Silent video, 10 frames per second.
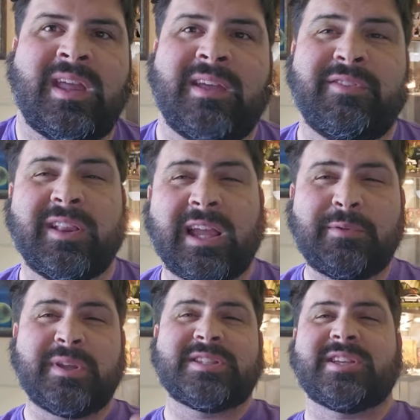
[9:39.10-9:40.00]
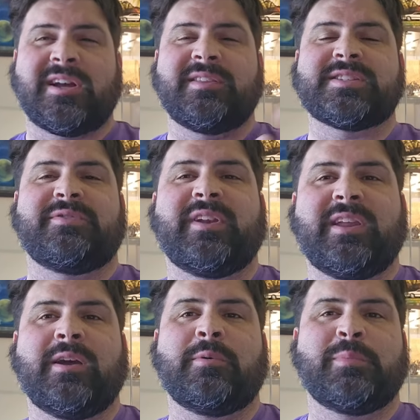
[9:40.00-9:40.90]
If you like what you saw in this
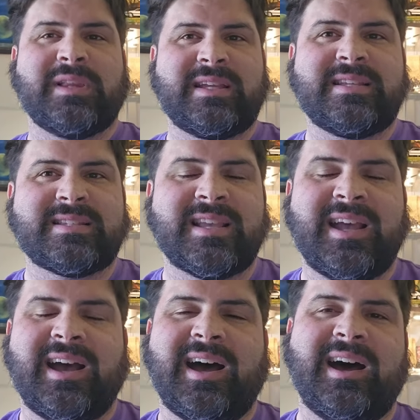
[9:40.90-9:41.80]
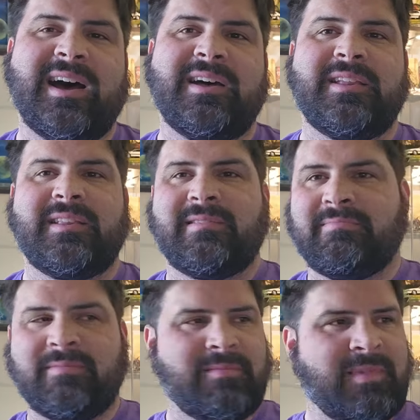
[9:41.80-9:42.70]
video, please
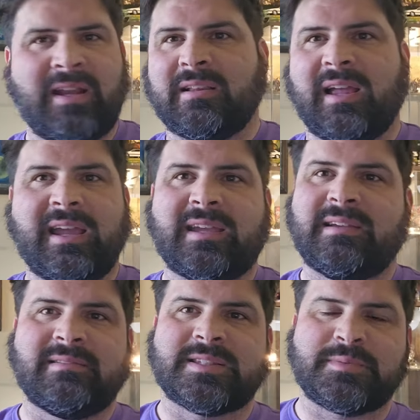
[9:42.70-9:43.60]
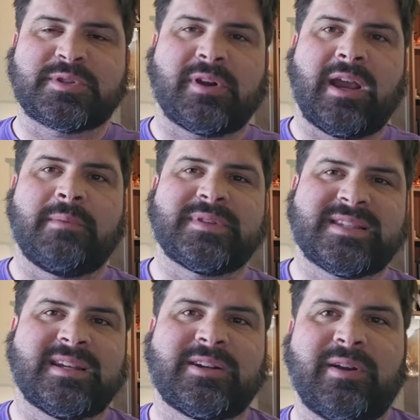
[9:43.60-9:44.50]
hit a like, subscribe,
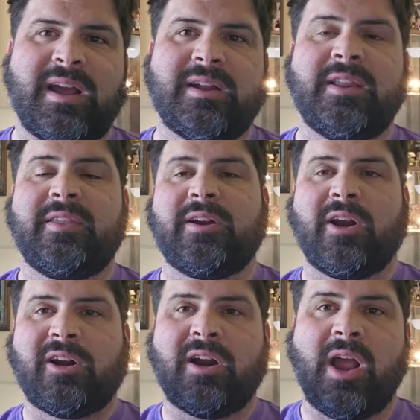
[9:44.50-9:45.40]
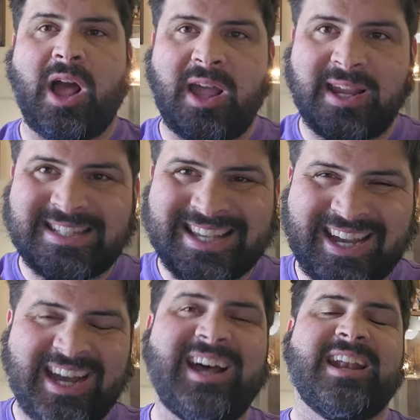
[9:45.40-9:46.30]
stick around. There are a
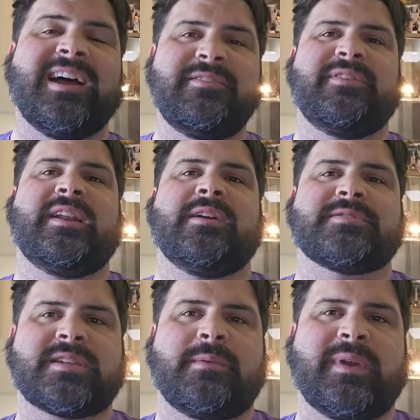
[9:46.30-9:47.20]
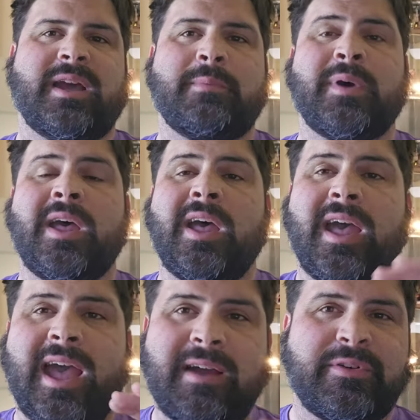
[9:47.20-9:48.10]
ton of videos coming up.
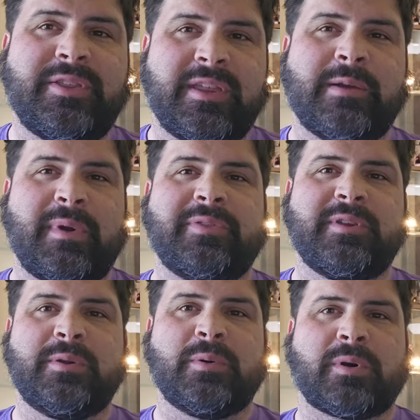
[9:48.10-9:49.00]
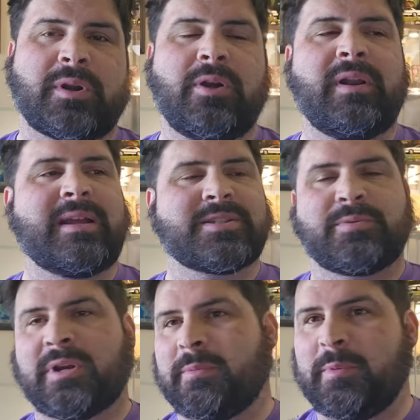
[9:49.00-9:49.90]
Everything about the new Orc Codex. We're
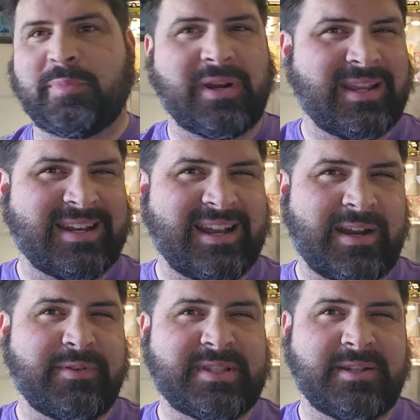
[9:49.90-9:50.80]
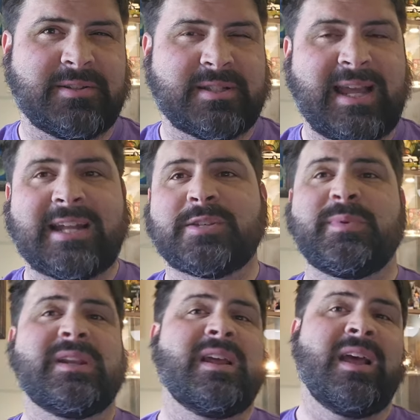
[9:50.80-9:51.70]
going to be breaking down every single
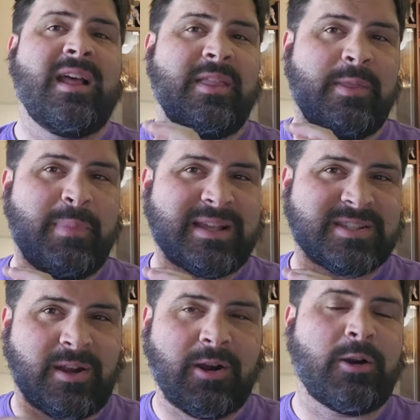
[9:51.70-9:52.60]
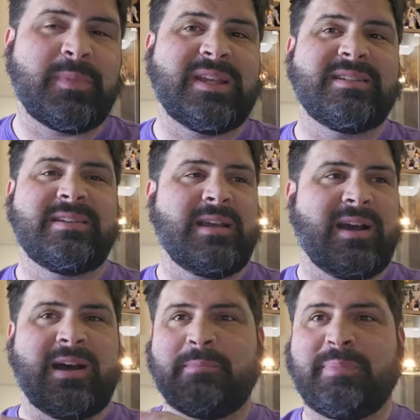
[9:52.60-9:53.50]
detachment, the best army
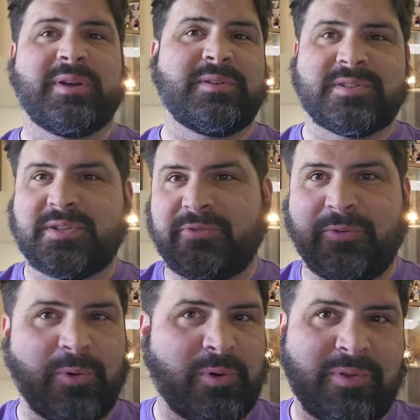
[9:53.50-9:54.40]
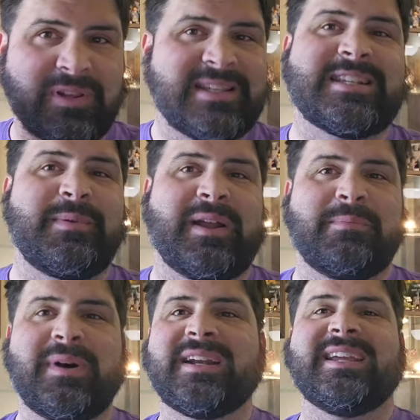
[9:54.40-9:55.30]
builds for the least amount of
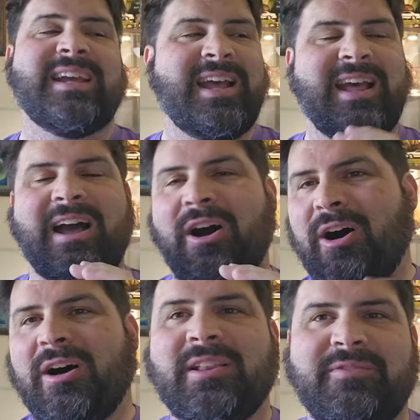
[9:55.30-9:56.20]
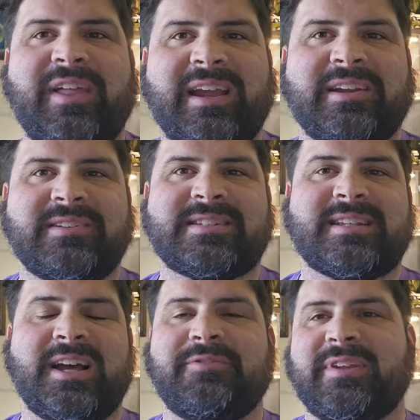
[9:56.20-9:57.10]
money, All of that good
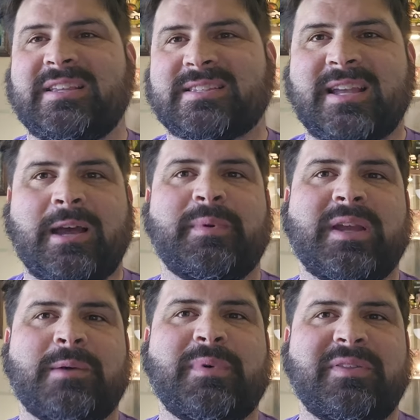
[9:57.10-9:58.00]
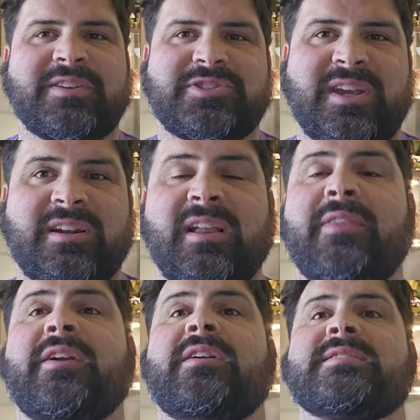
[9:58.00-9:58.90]
stuff is coming up on this channel, and
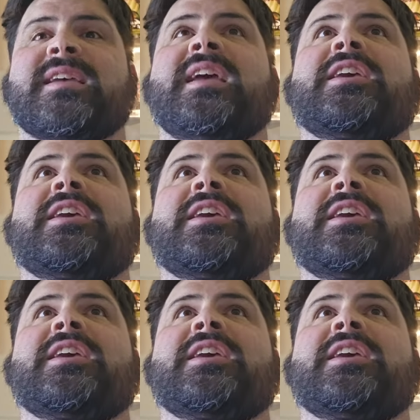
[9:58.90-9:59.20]
there is a